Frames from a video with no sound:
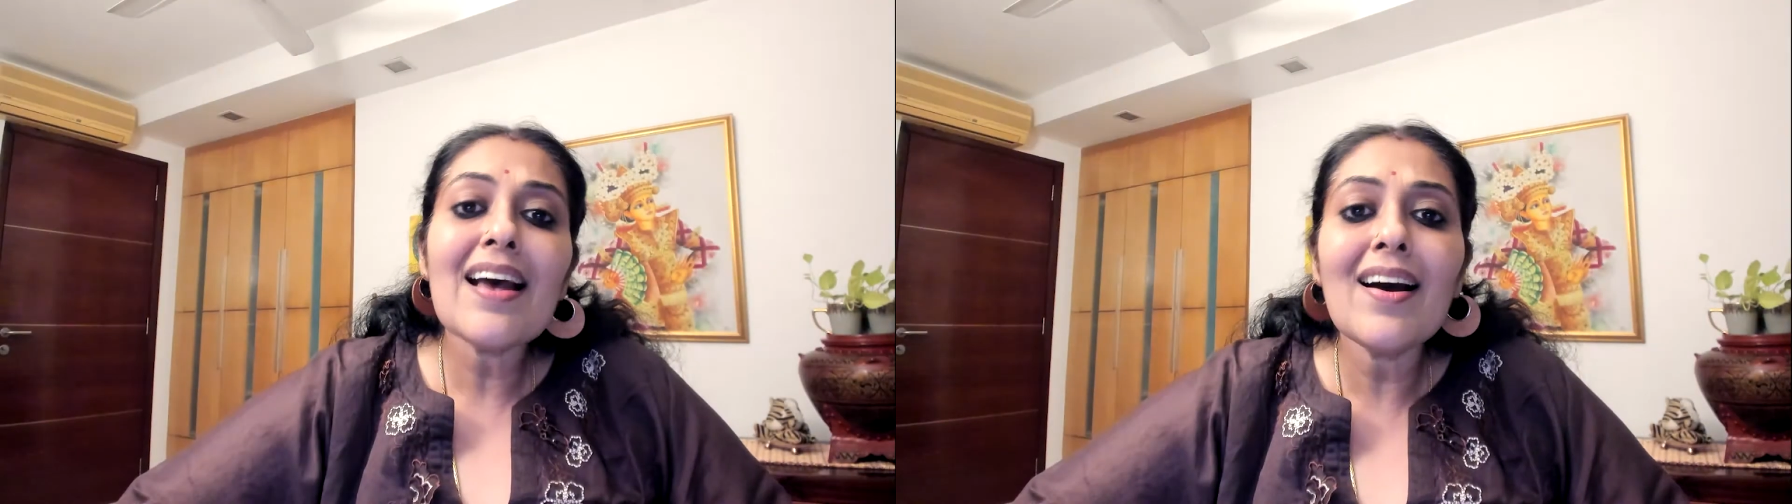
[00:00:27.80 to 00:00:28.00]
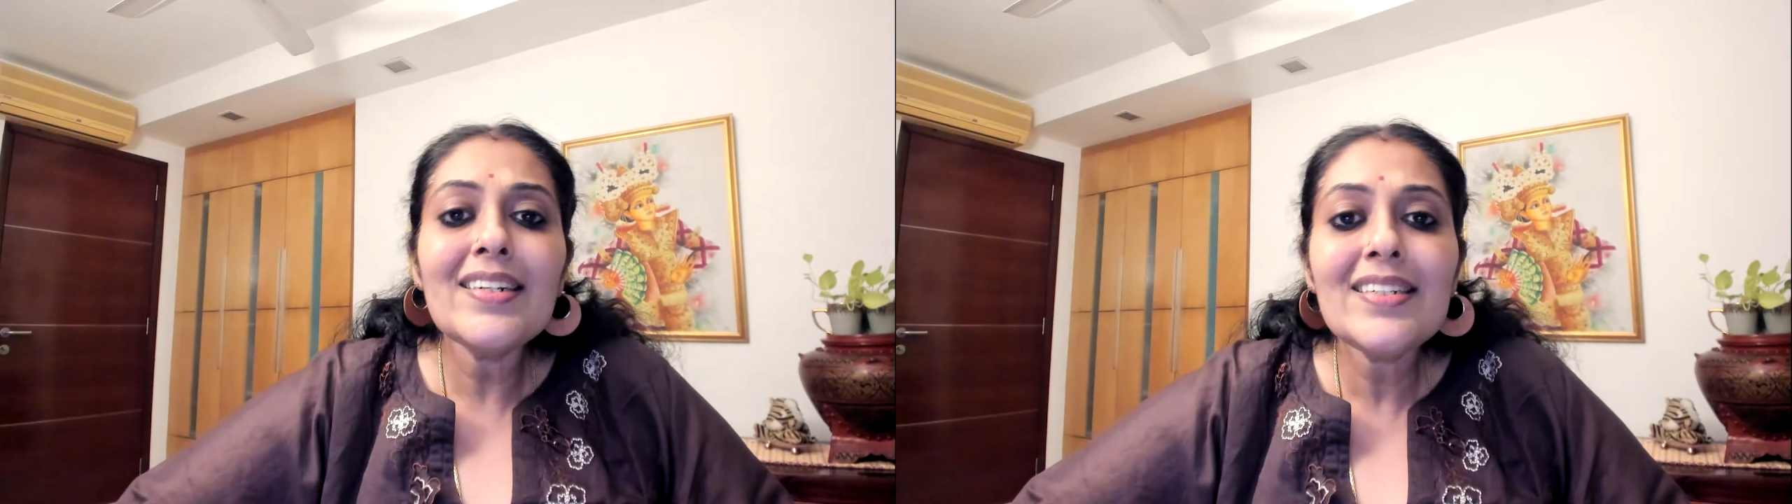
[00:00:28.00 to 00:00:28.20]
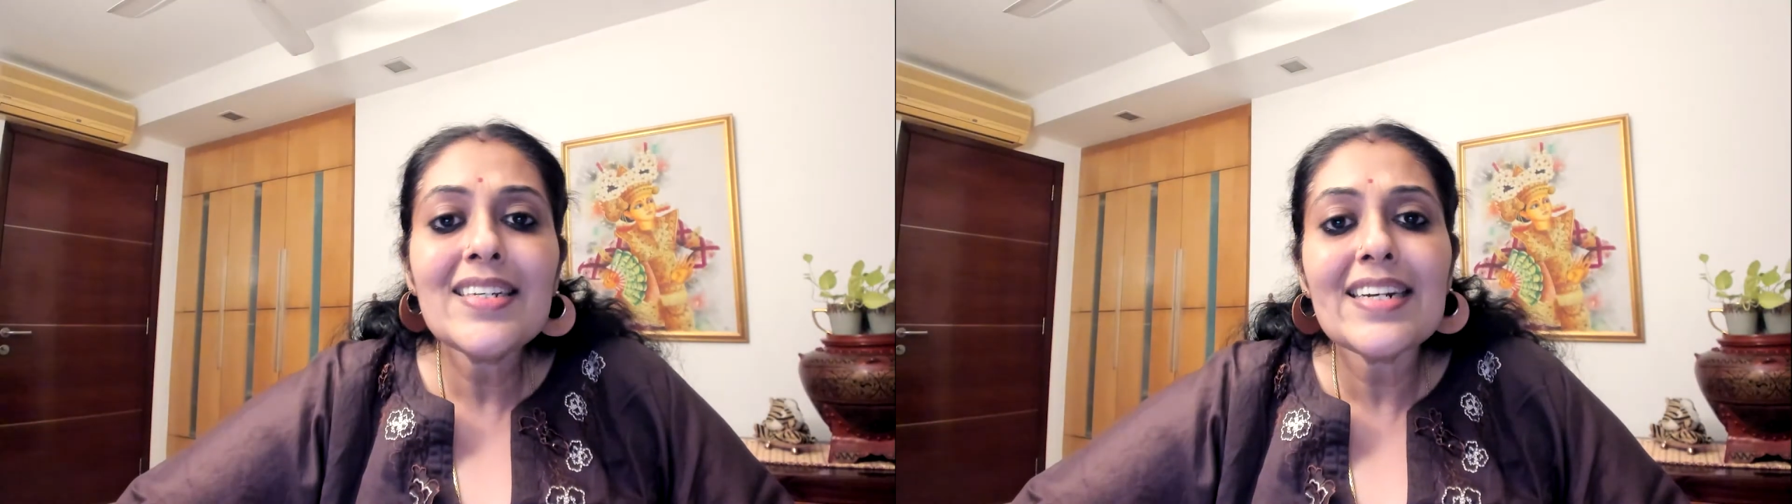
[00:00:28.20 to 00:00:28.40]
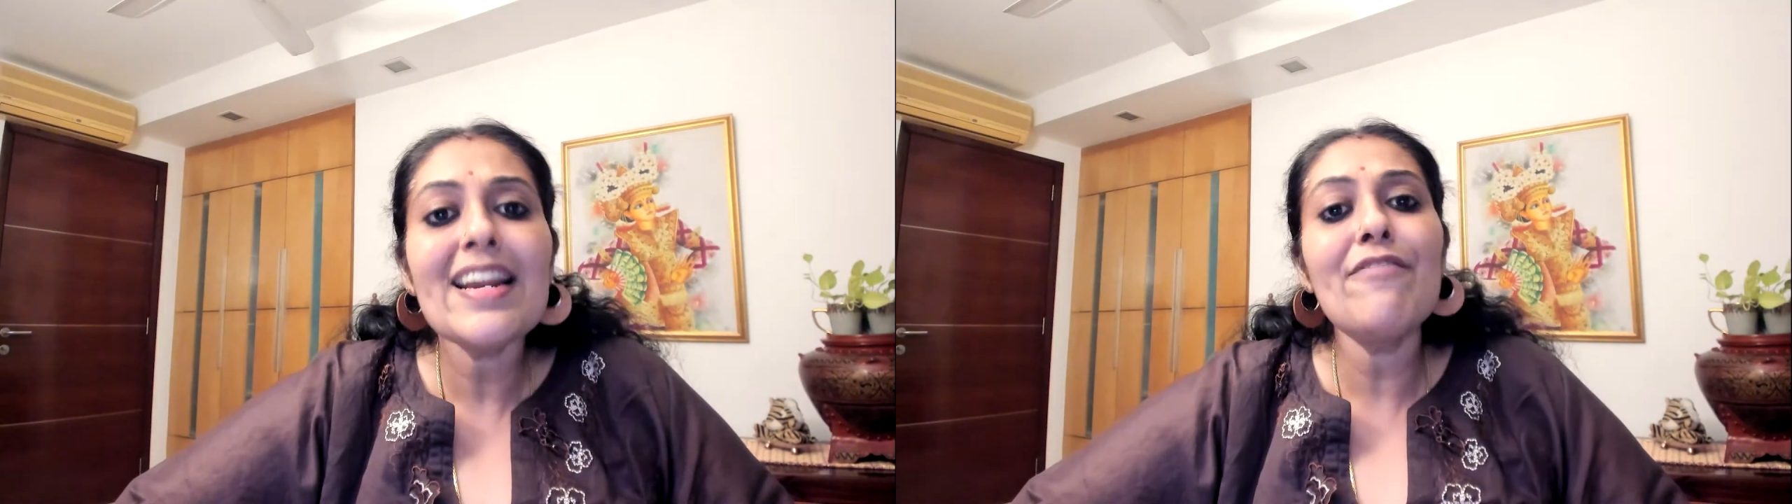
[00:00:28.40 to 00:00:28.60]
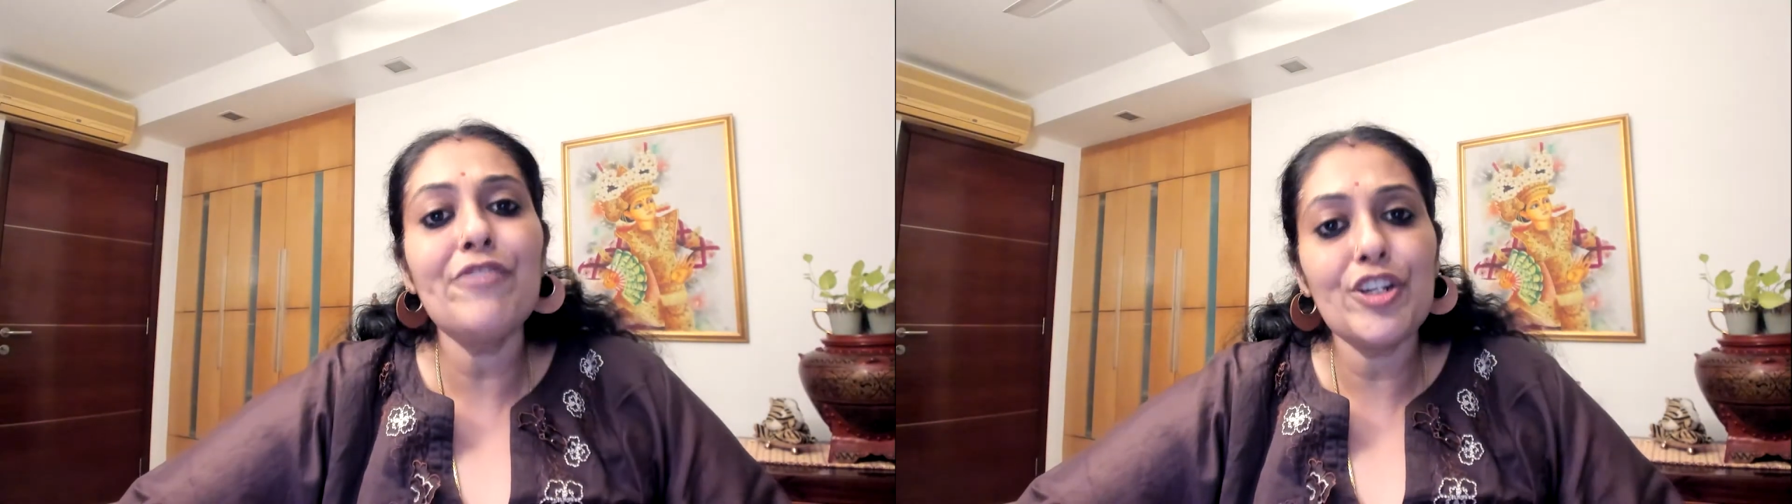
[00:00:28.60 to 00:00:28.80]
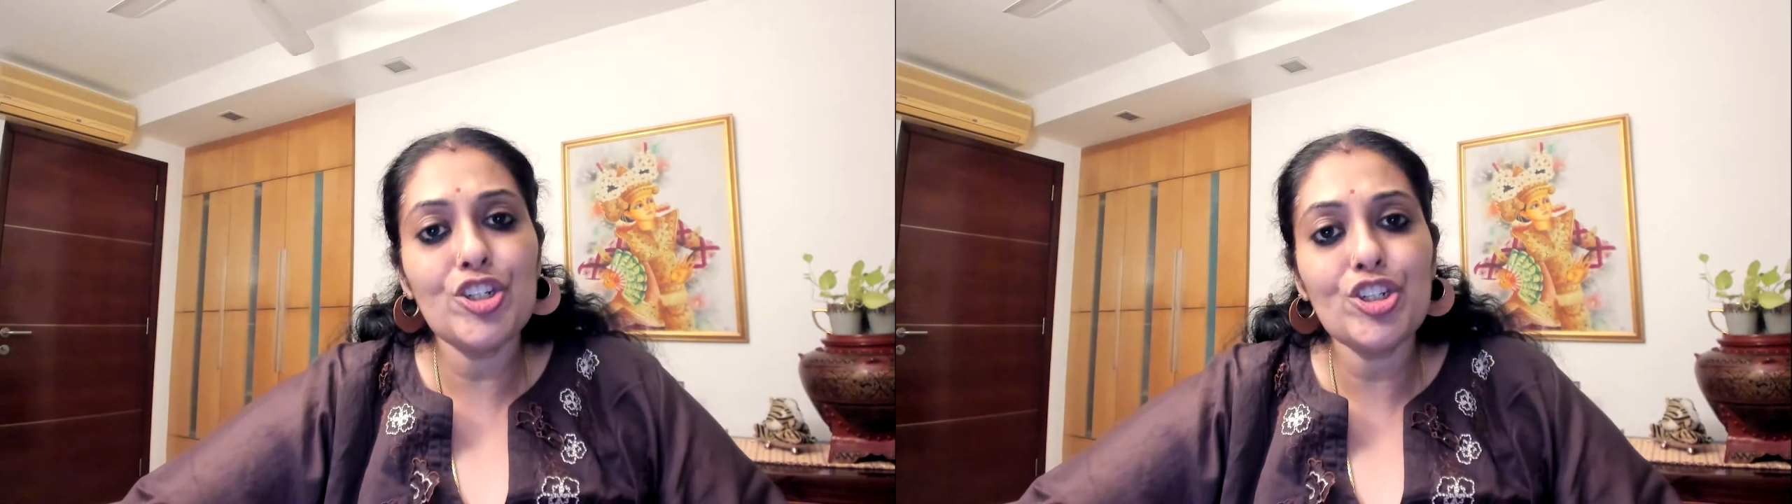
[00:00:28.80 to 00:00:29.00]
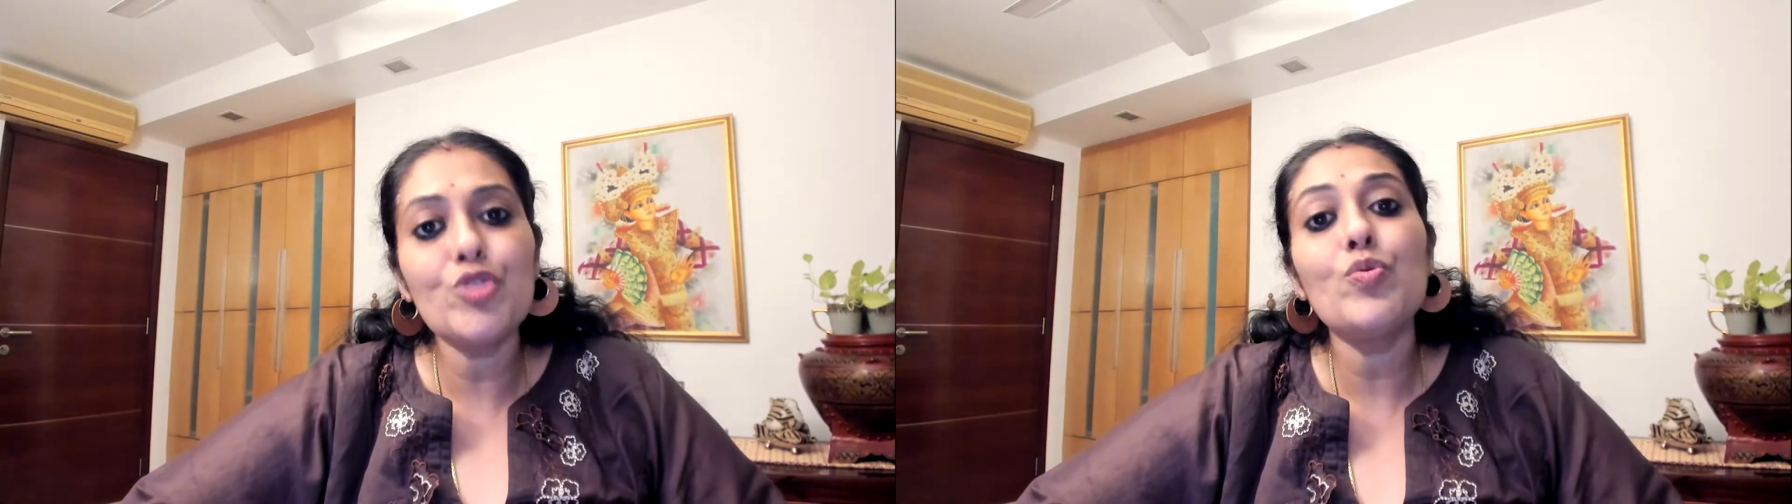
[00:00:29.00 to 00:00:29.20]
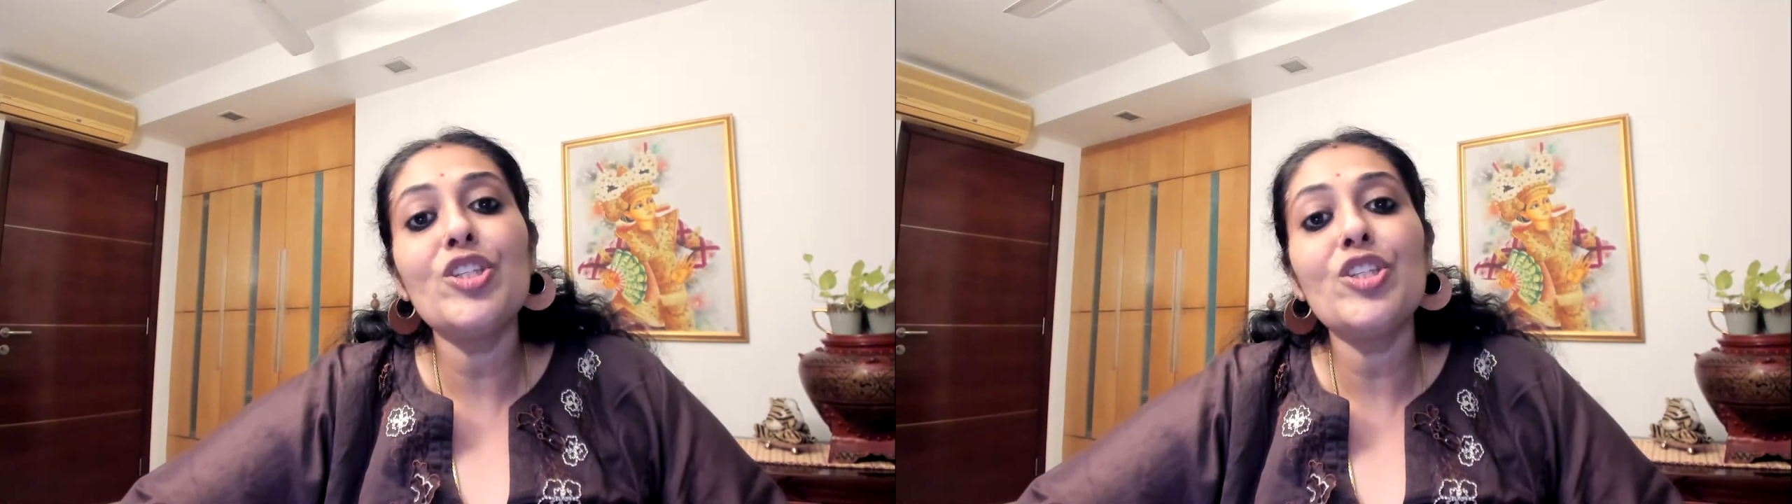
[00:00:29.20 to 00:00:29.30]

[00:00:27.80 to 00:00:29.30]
under leveraged to